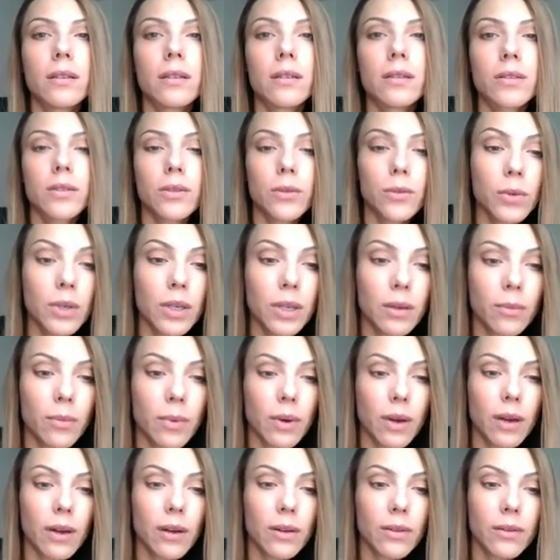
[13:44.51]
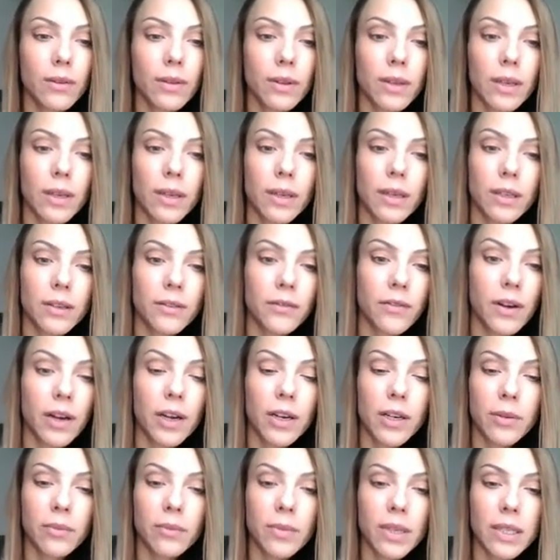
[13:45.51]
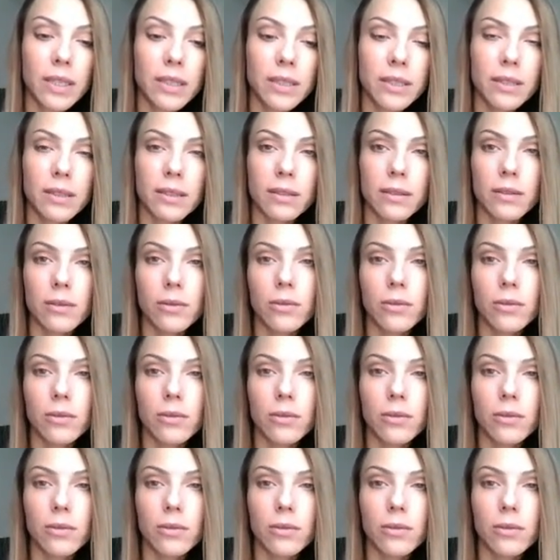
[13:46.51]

So what about the environmental